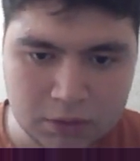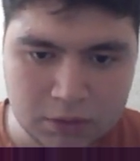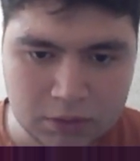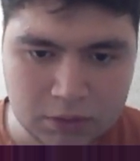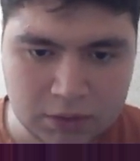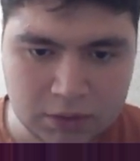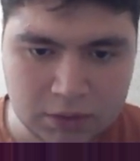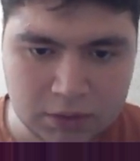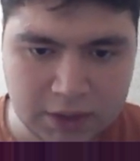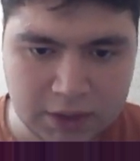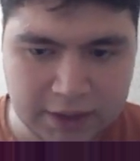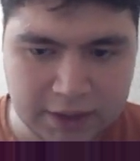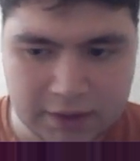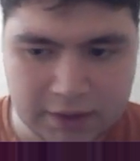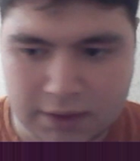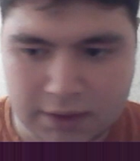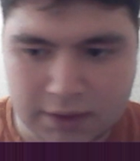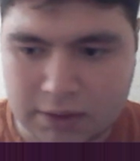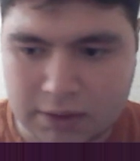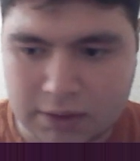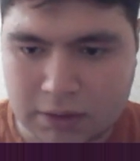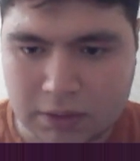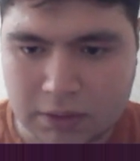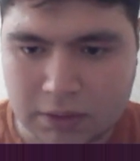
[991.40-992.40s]
like
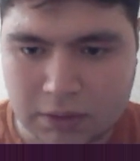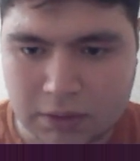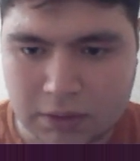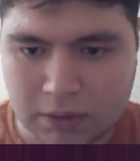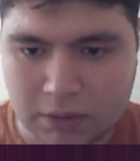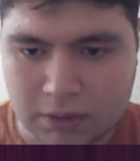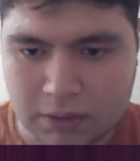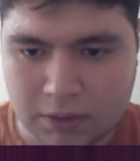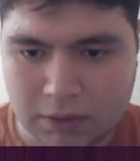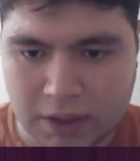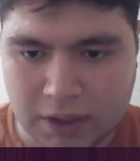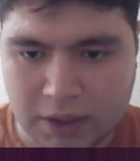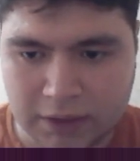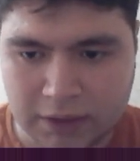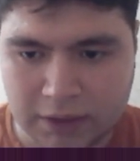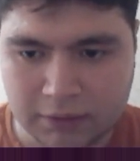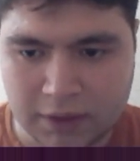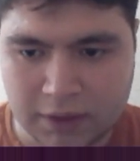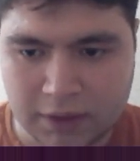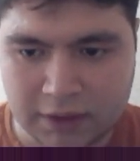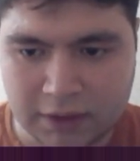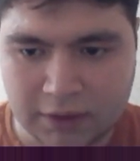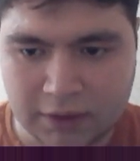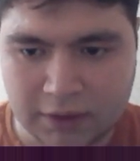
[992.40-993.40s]
this, and
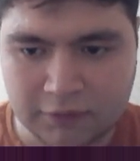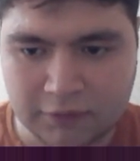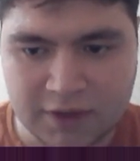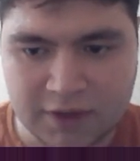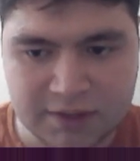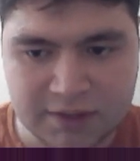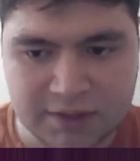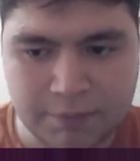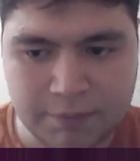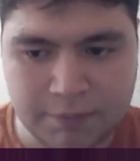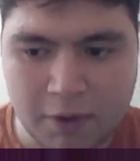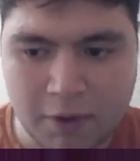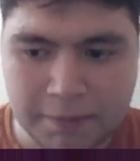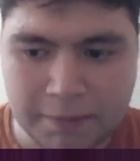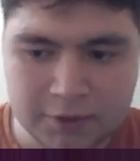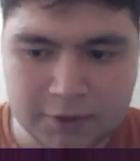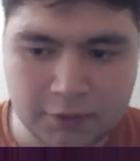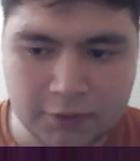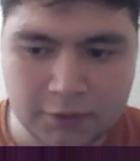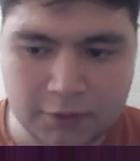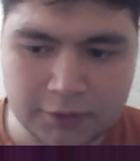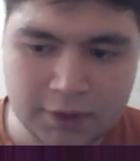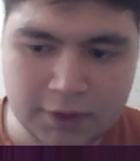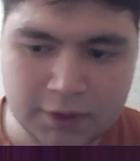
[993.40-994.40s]
that was the purpose
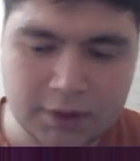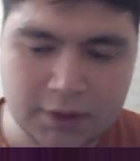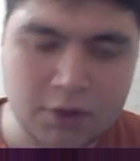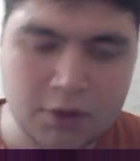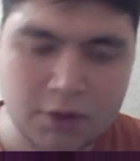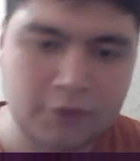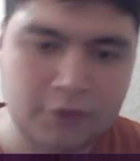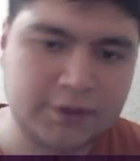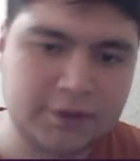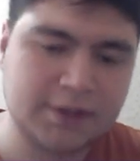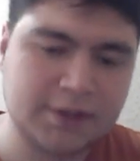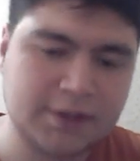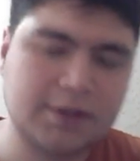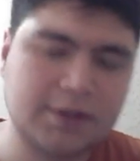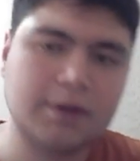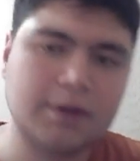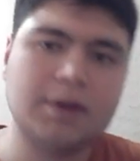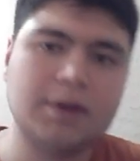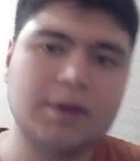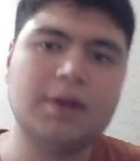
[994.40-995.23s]
of this